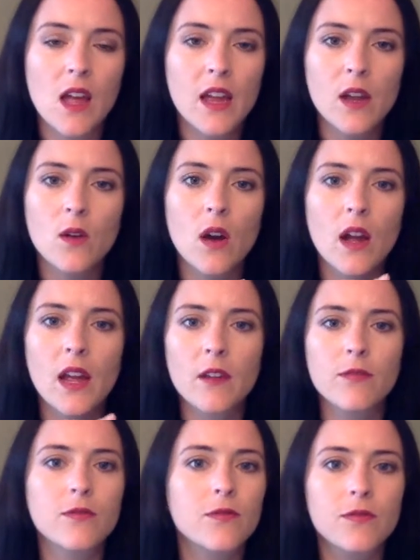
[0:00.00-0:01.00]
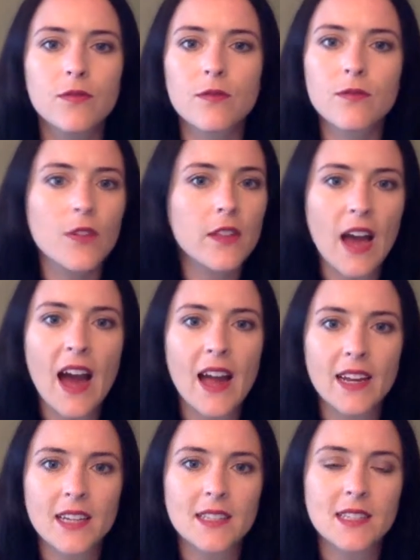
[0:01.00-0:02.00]
It for the eye
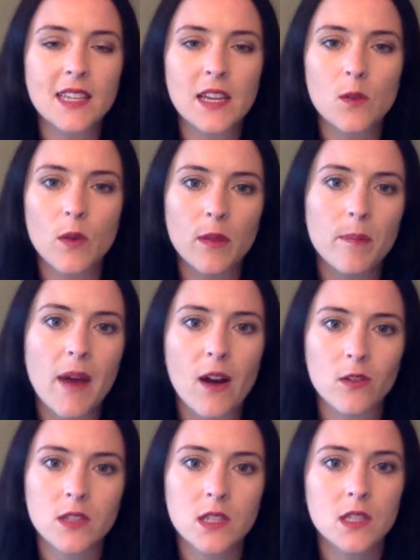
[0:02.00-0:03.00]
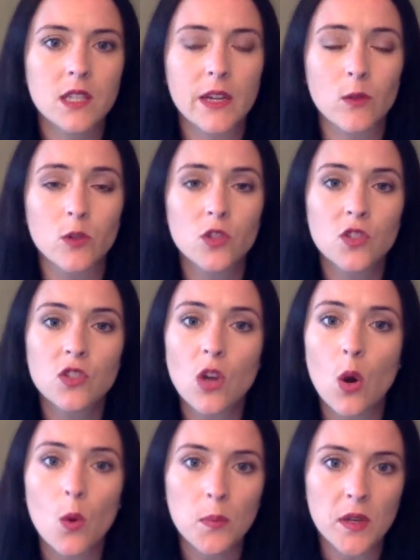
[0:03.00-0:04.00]
could see with mountains. It was
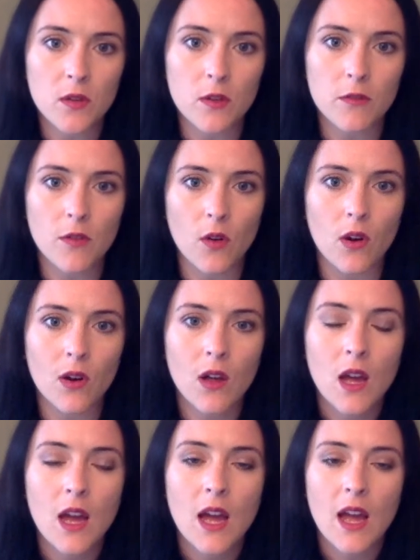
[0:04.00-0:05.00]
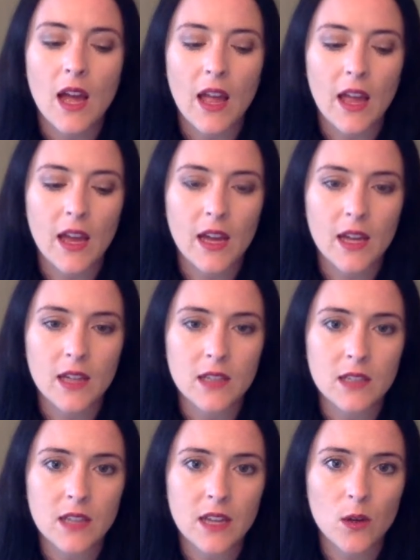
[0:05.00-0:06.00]
so beautiful,
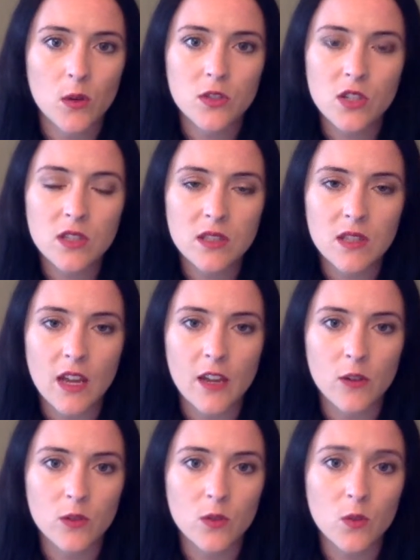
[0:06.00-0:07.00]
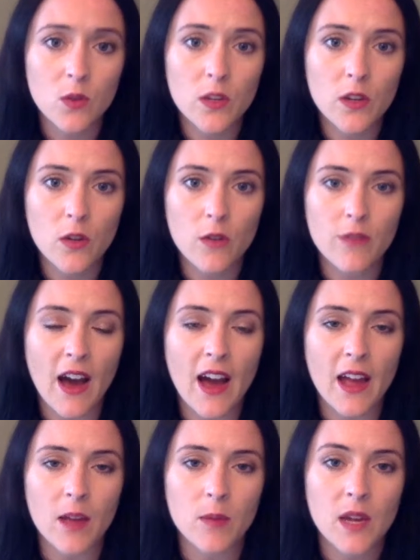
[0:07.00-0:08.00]
and it was a really cool
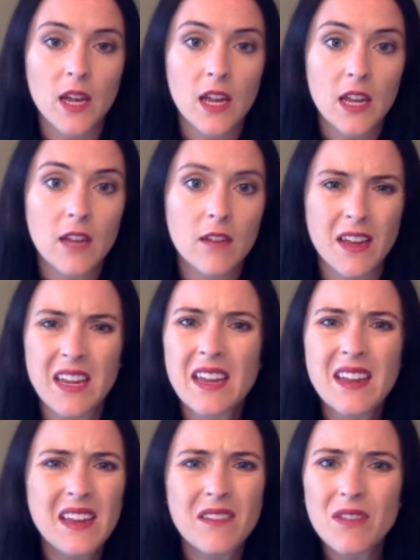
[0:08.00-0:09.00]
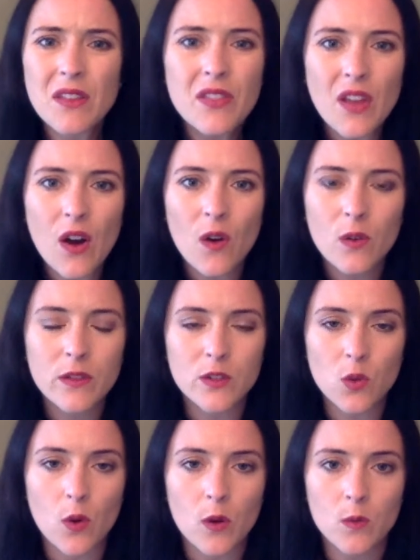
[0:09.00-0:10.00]
vibe. Even though the
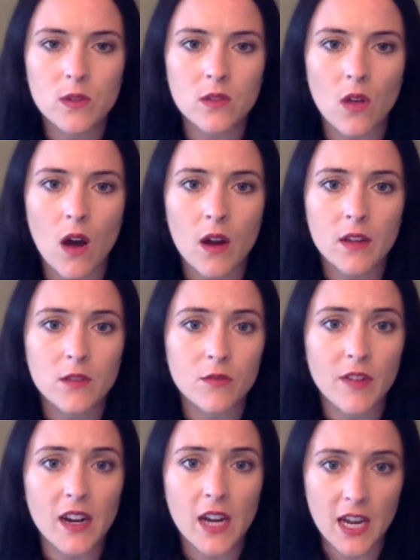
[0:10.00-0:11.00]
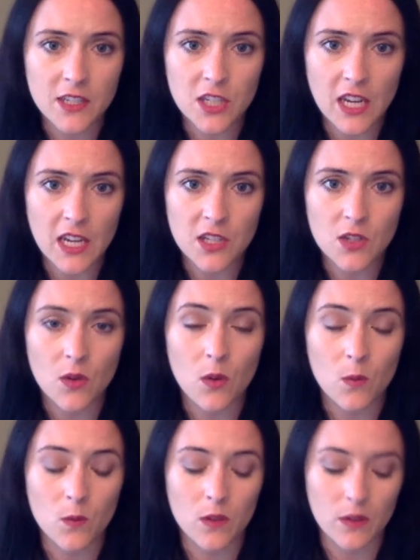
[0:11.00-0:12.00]
tour was long, it's very educational
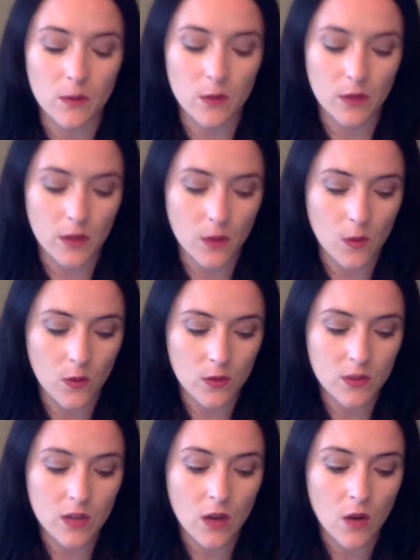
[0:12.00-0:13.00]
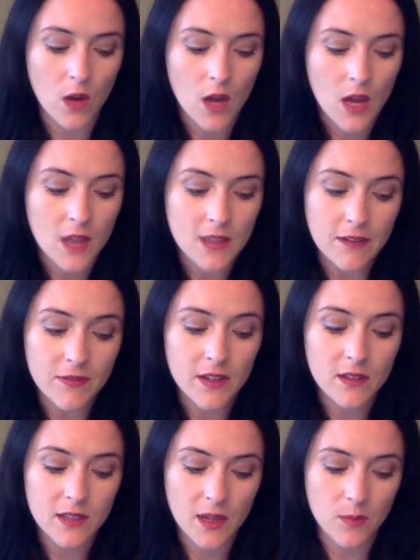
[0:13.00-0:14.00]
and really, really cool. So
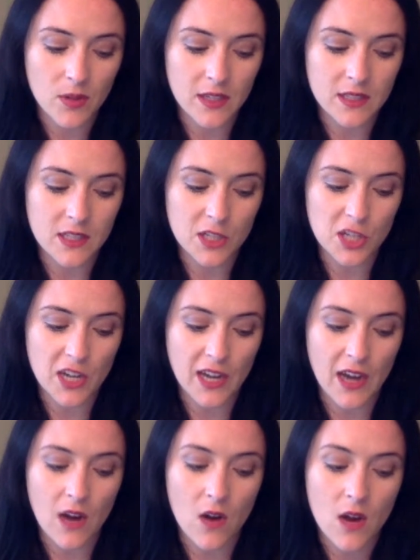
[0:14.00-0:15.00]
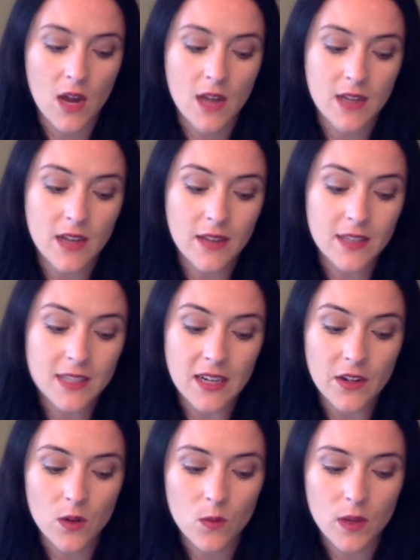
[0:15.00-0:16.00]
definitely a place to check out. Now the
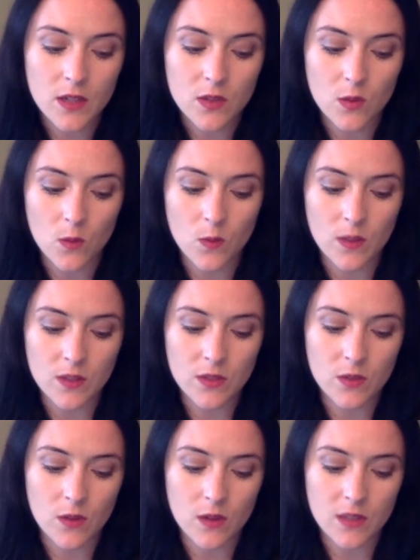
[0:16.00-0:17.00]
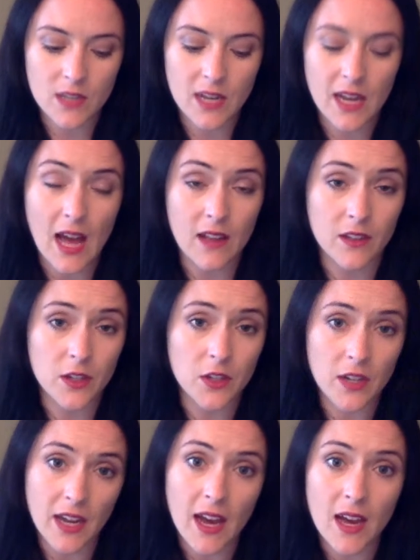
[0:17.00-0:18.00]
dinner was Ristorante
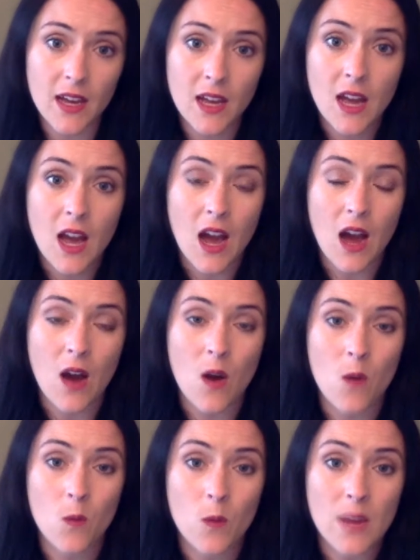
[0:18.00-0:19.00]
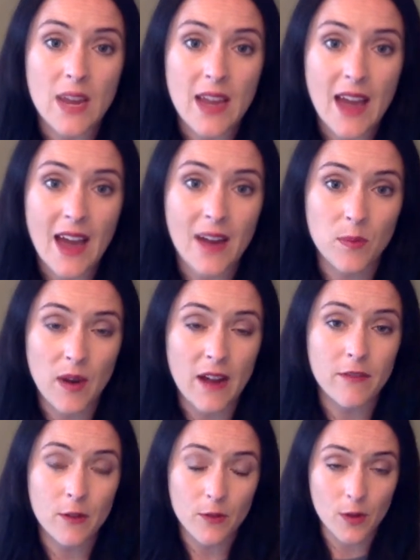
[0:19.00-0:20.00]
Allegria. We had a
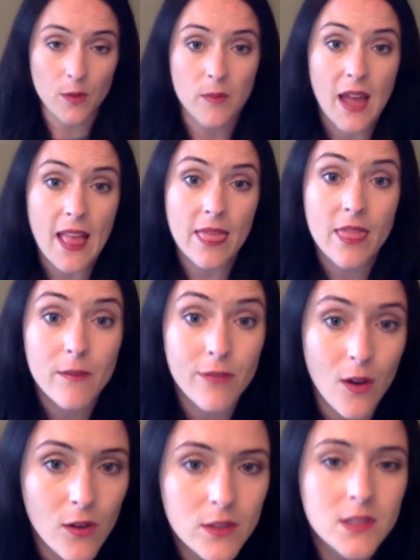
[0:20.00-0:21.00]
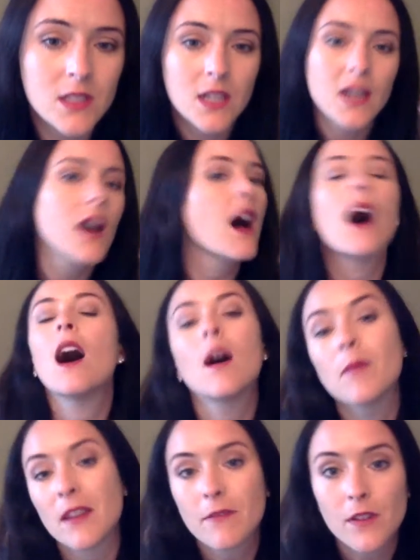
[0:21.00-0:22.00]
private room in the vault.
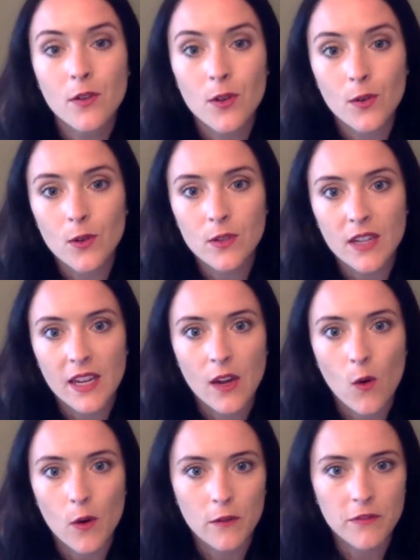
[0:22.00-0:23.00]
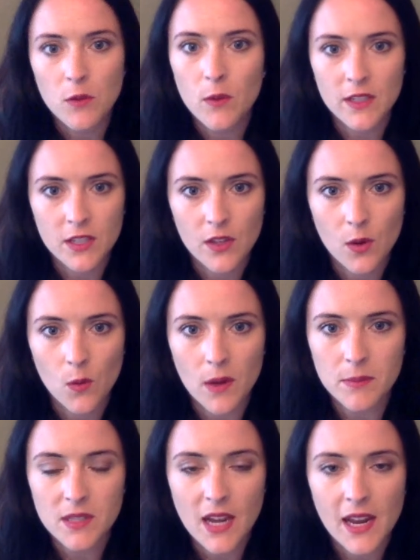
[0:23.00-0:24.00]
If you Googled it or if you went to their
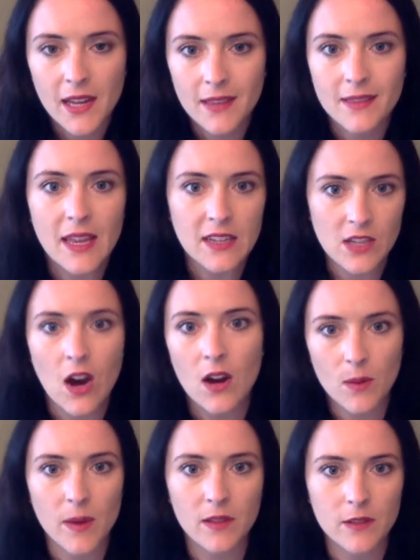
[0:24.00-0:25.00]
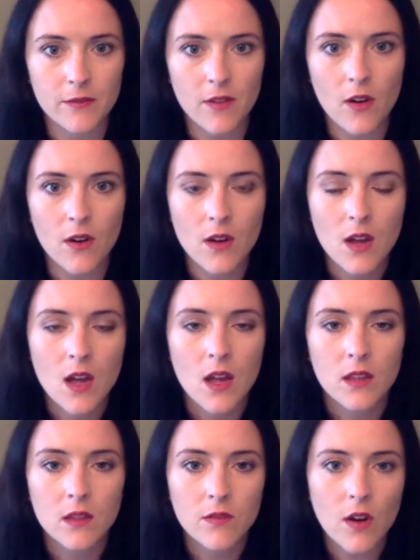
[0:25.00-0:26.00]
website, they talk about the vault.
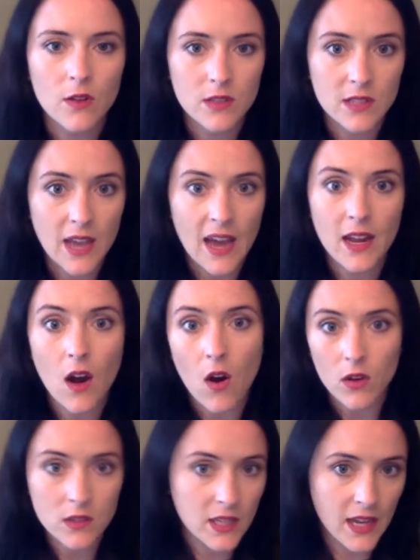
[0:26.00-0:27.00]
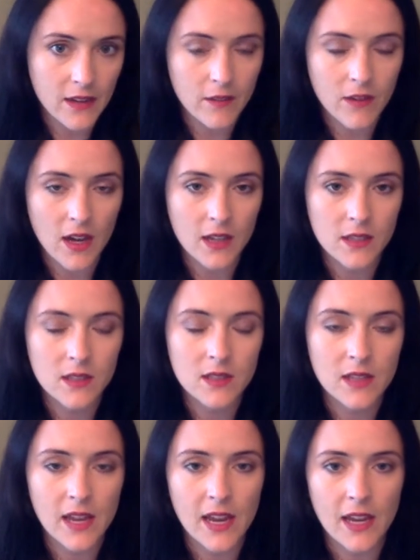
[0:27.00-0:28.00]
The vault sat all 10 of
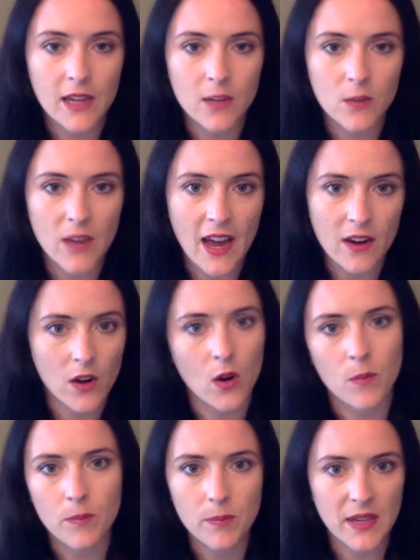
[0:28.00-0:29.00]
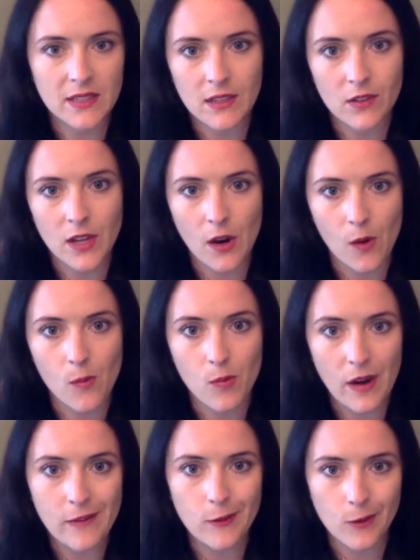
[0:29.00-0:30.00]
us, and we had basically our own
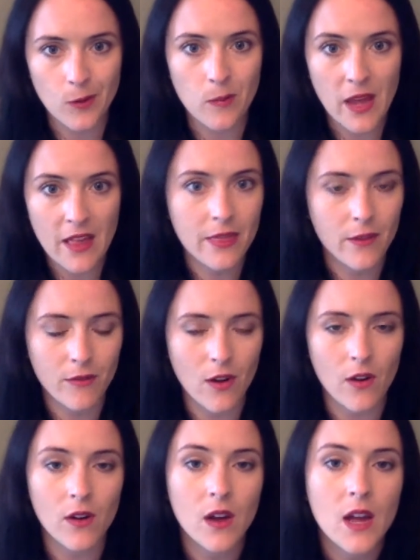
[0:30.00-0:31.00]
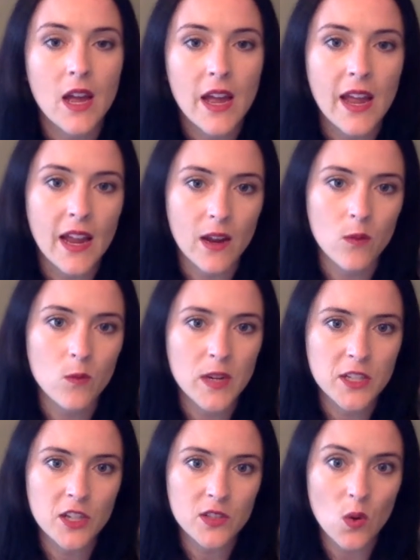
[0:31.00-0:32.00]
private room in the vault, and
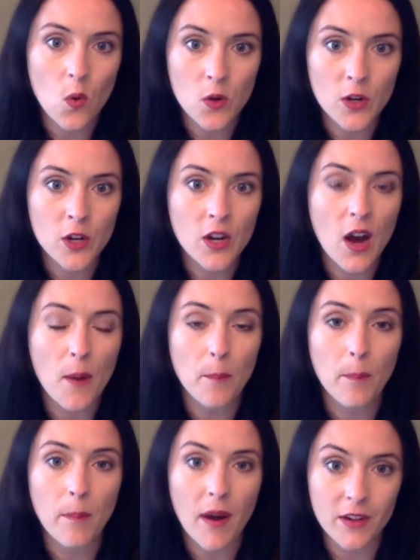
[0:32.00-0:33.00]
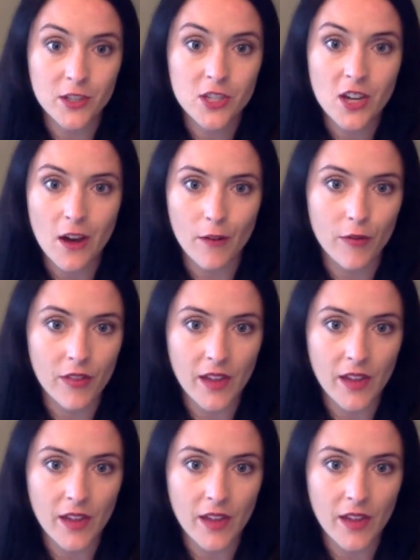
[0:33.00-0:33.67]
we just ordered a bunch of